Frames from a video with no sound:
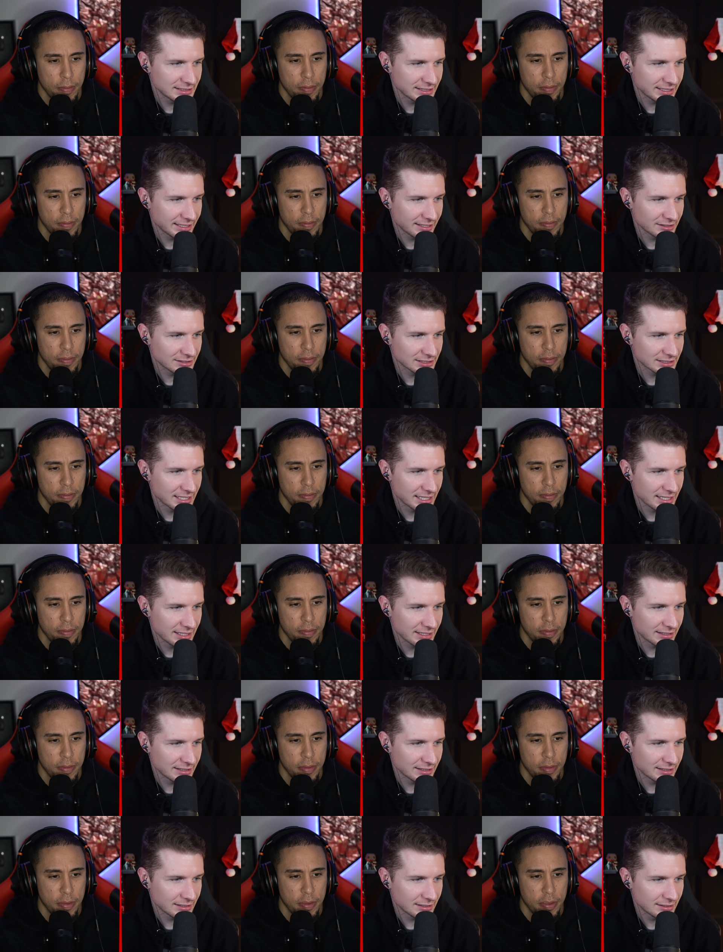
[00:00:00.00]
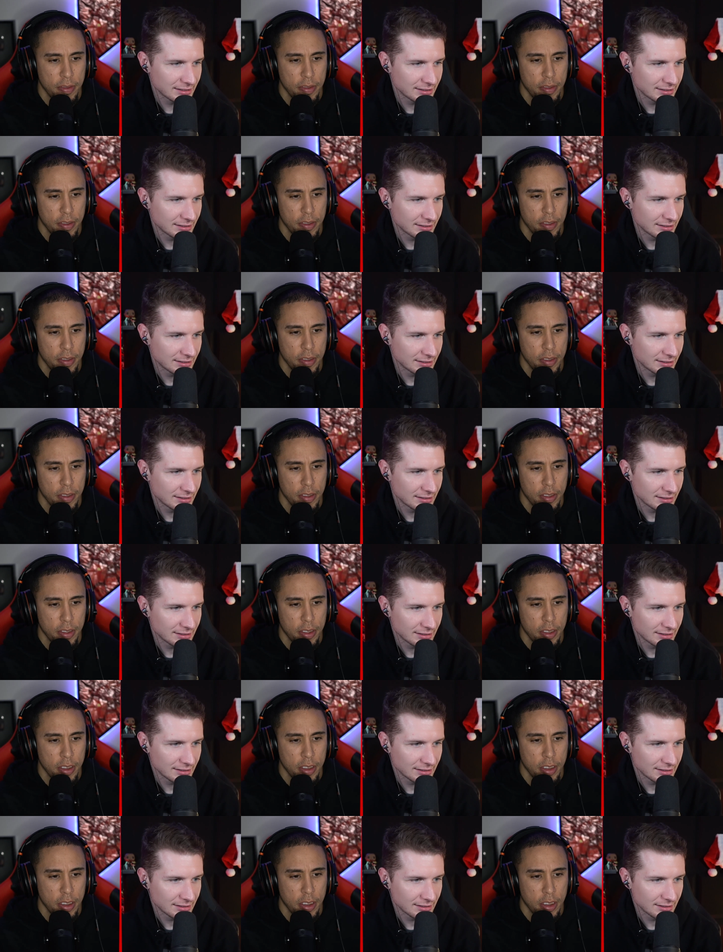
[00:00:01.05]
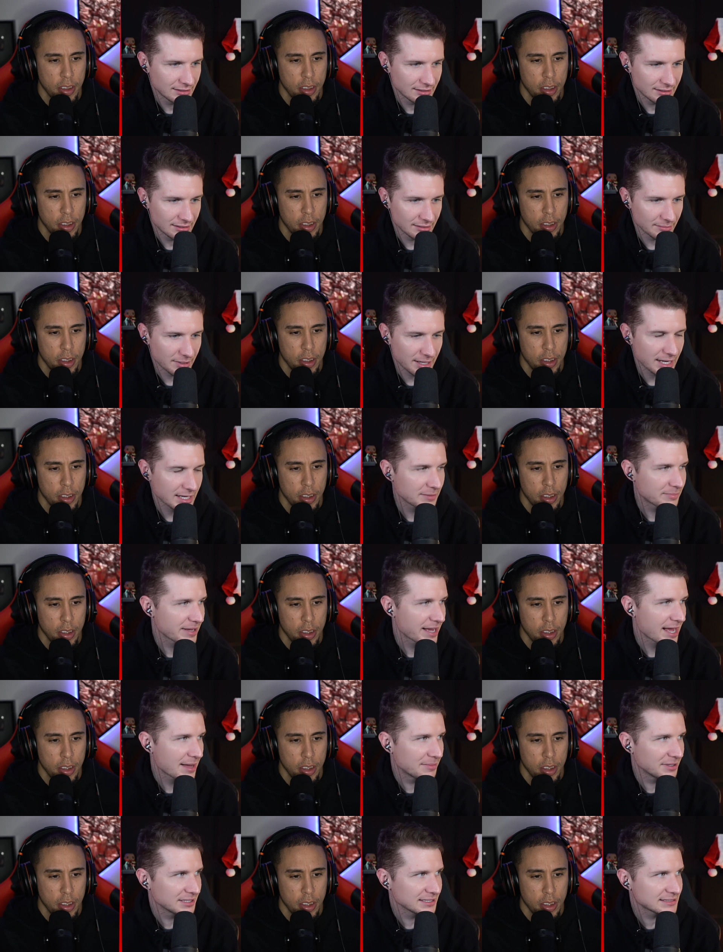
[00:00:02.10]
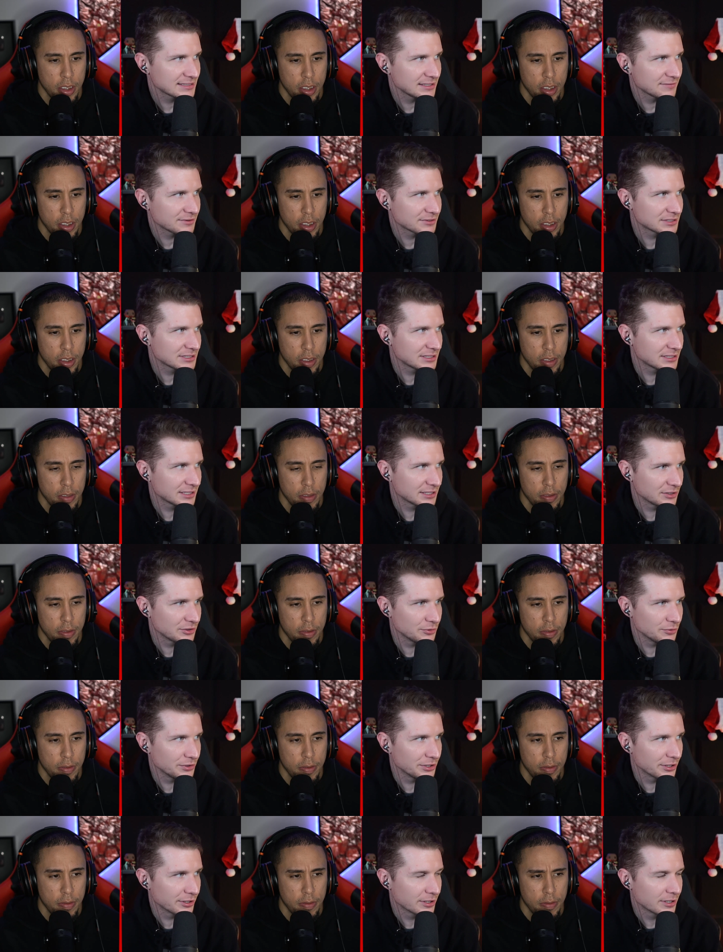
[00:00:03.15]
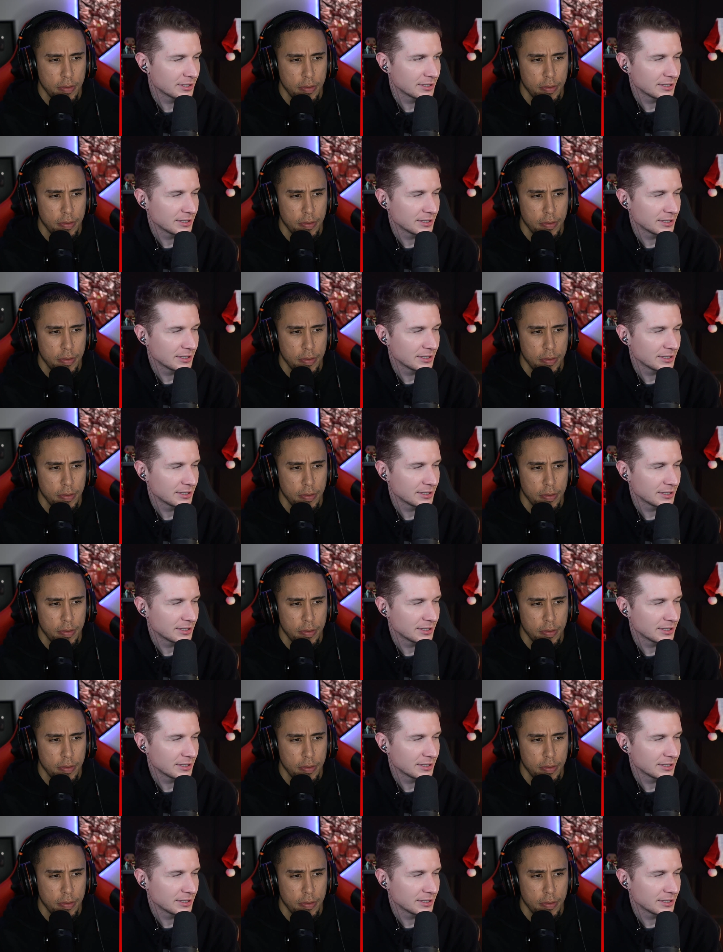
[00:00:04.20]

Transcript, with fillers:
Speaker 1: there, just hitting the body pad. But let's see if there's anything new here.